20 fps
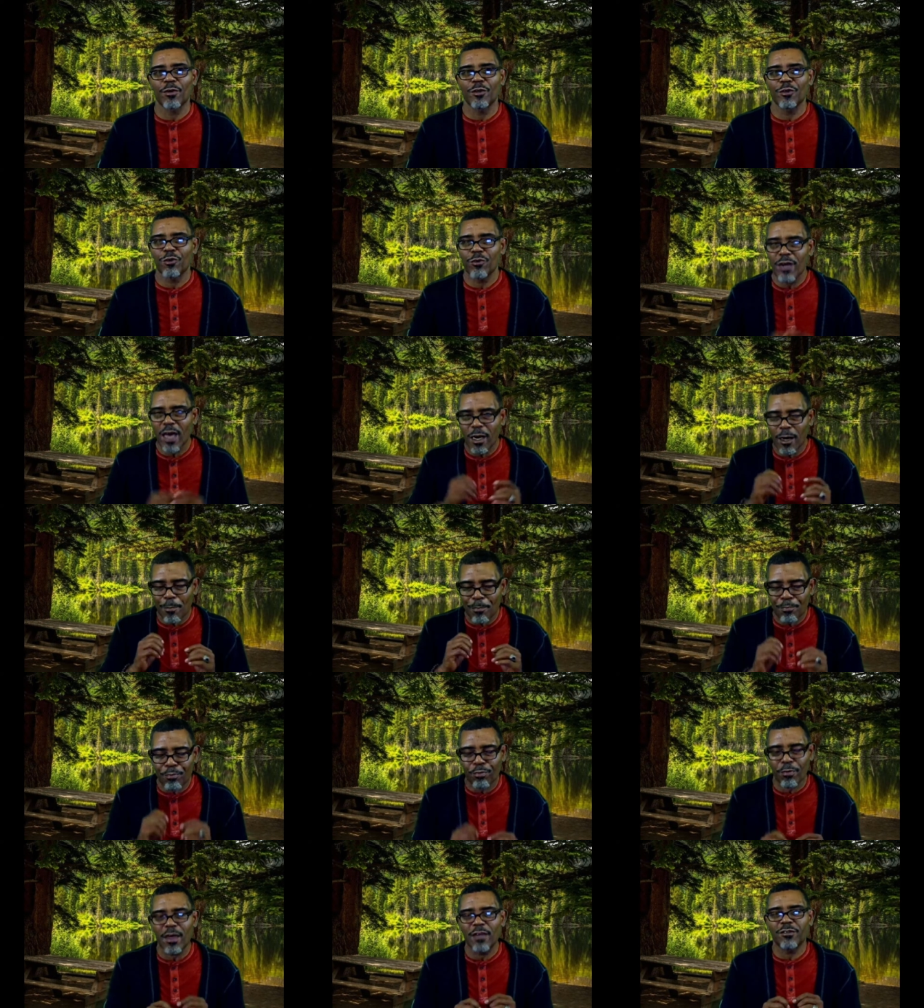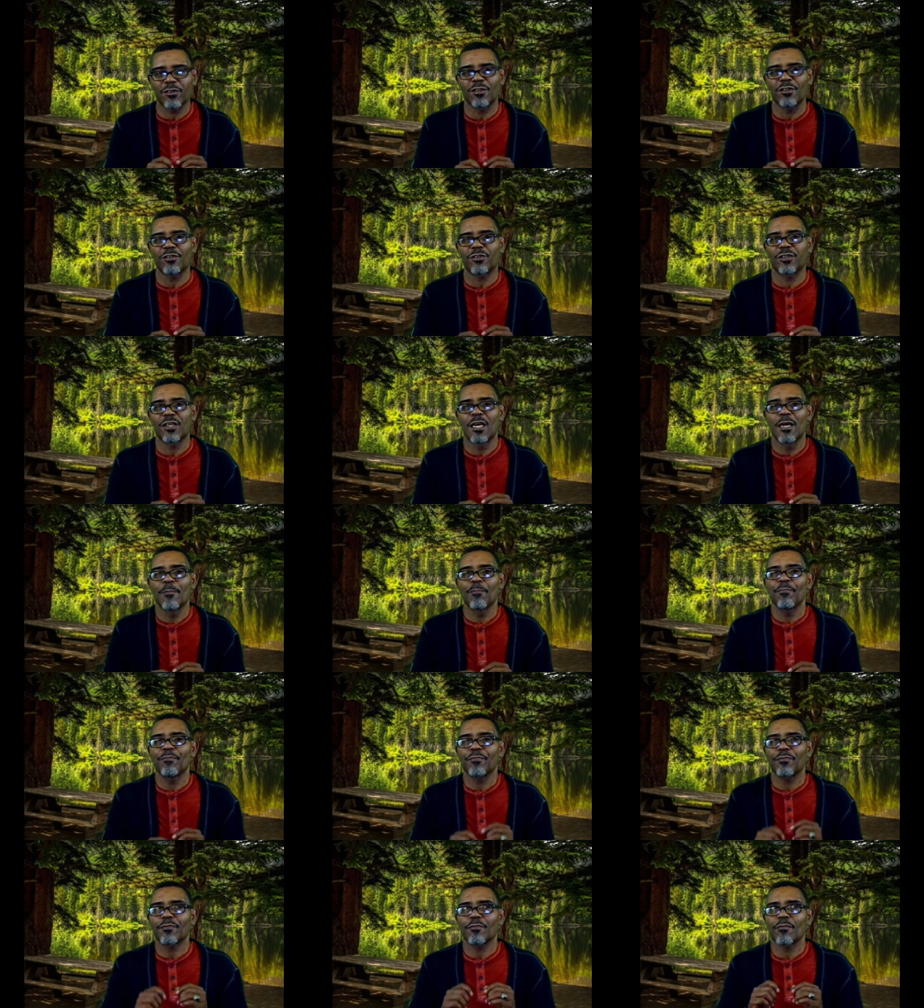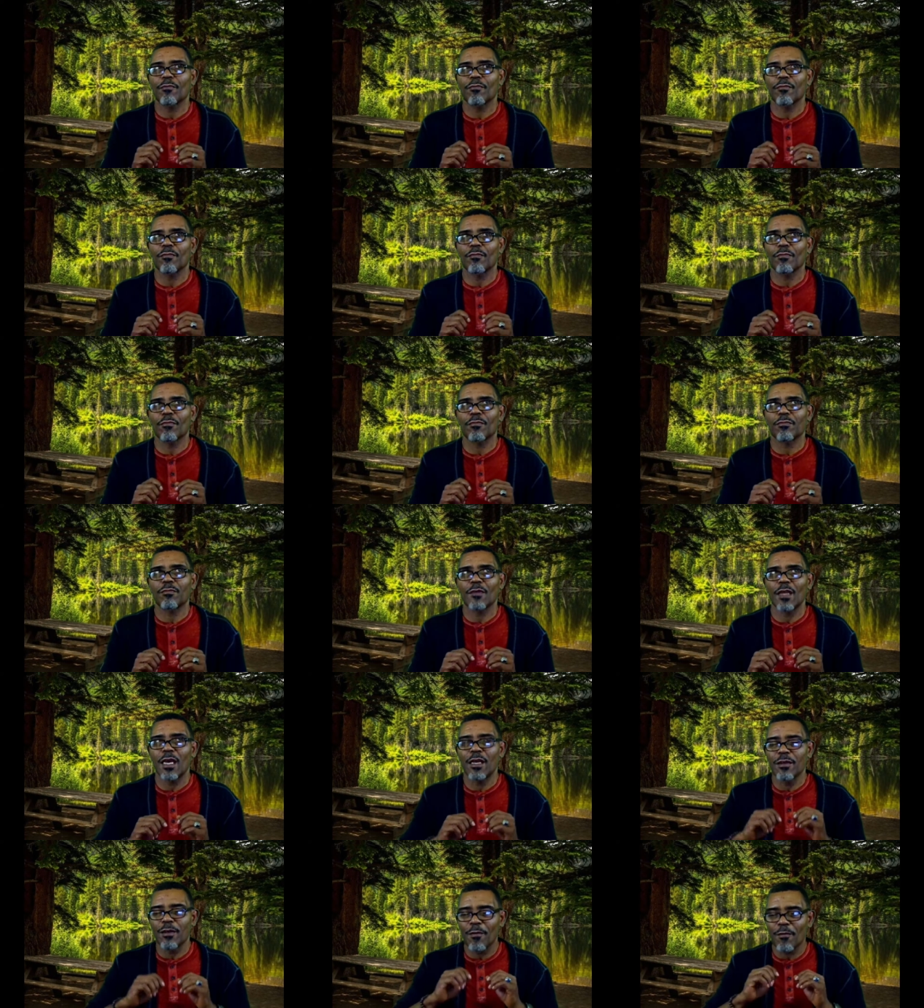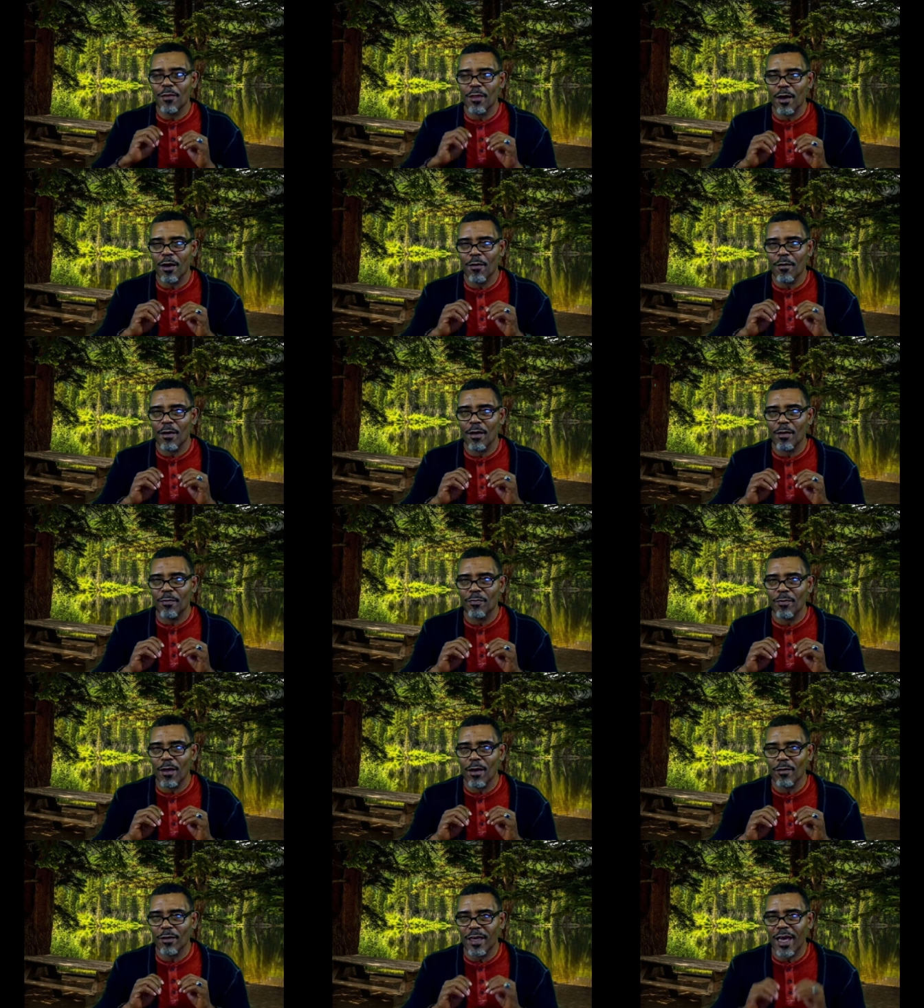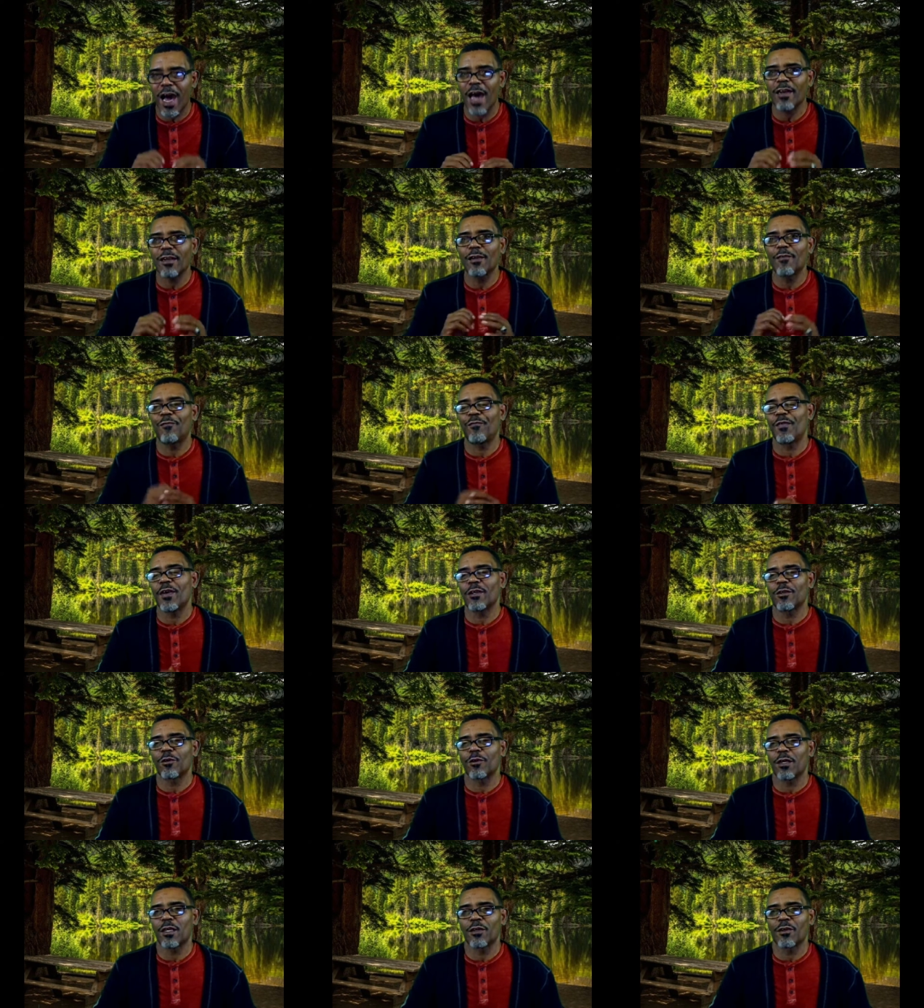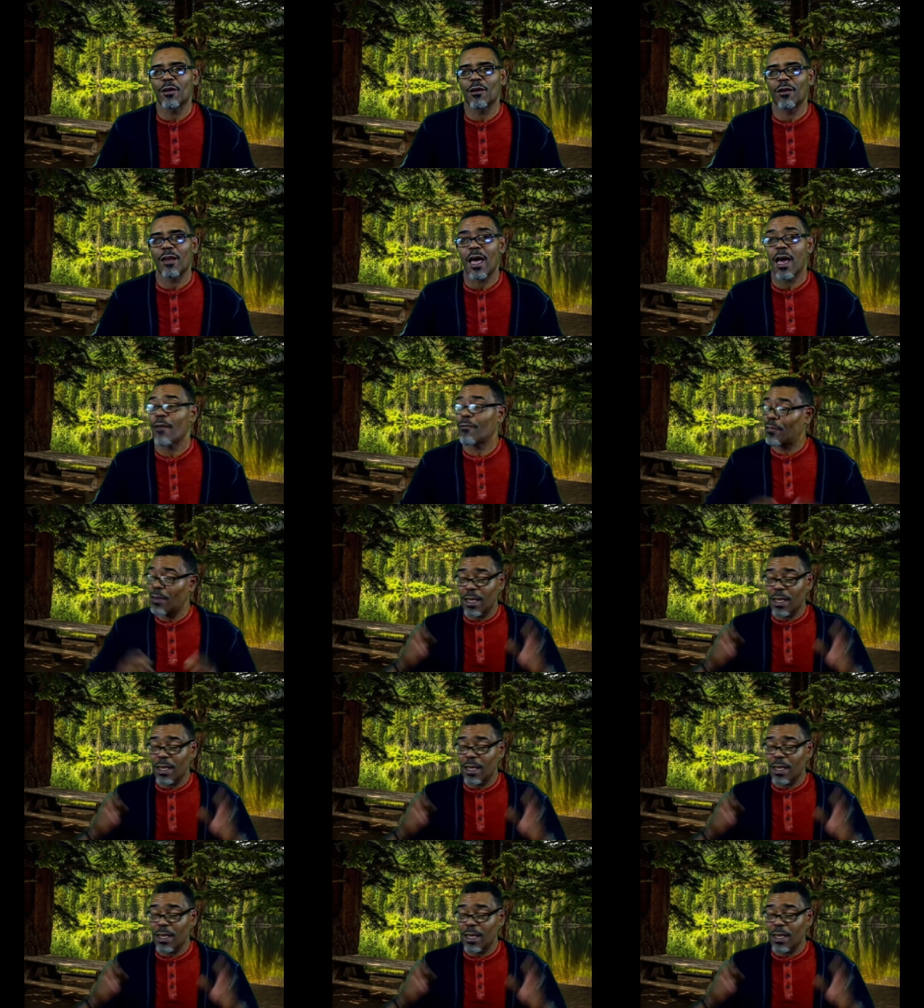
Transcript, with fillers: And you're not a presence and the, uh, a godly figure in their life.